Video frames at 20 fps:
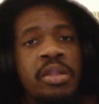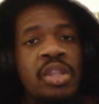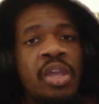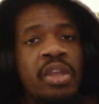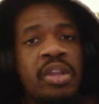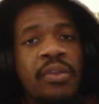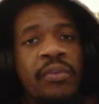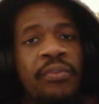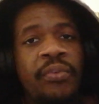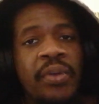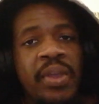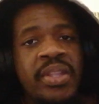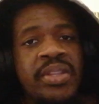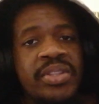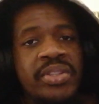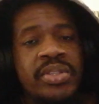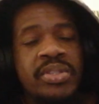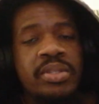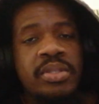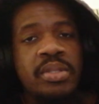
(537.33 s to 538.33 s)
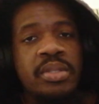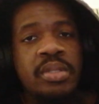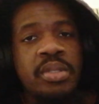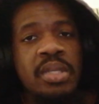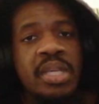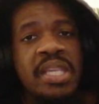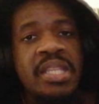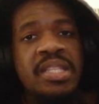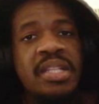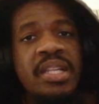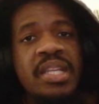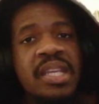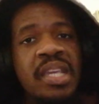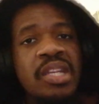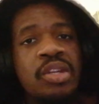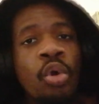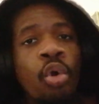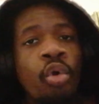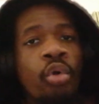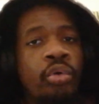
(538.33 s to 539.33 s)
Their defense is
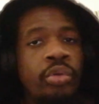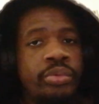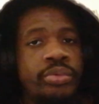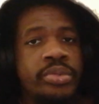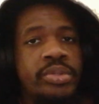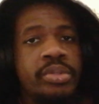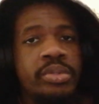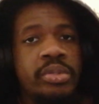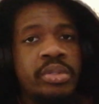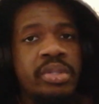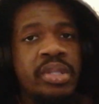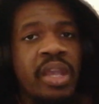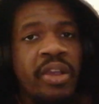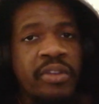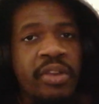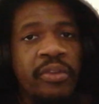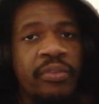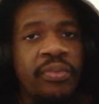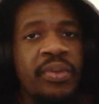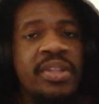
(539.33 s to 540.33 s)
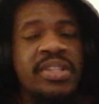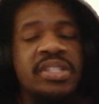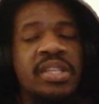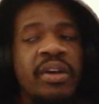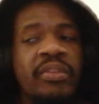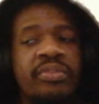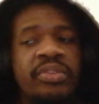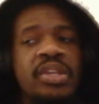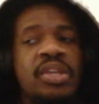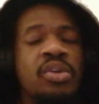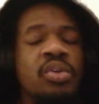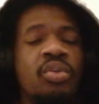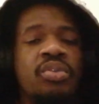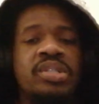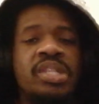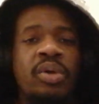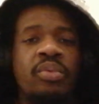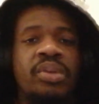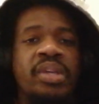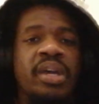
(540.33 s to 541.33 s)
leaking holes. Their defense have leak
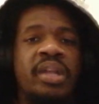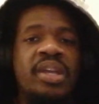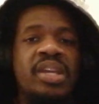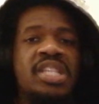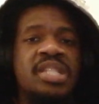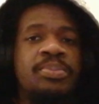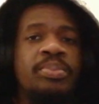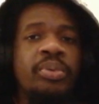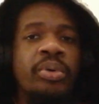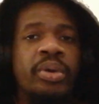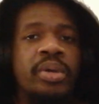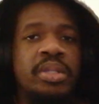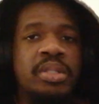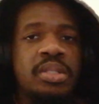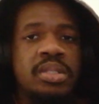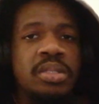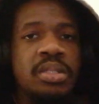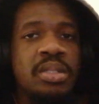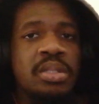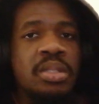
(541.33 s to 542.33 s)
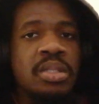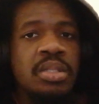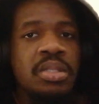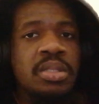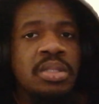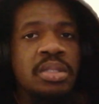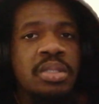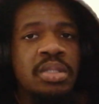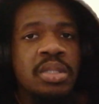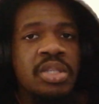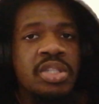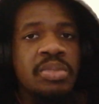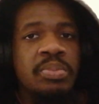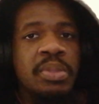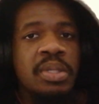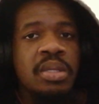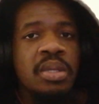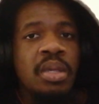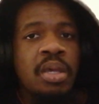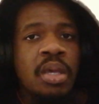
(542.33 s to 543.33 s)
holes that we can exploit. Is
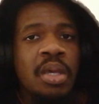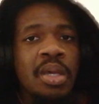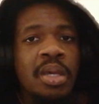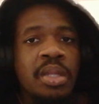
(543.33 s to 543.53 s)
me.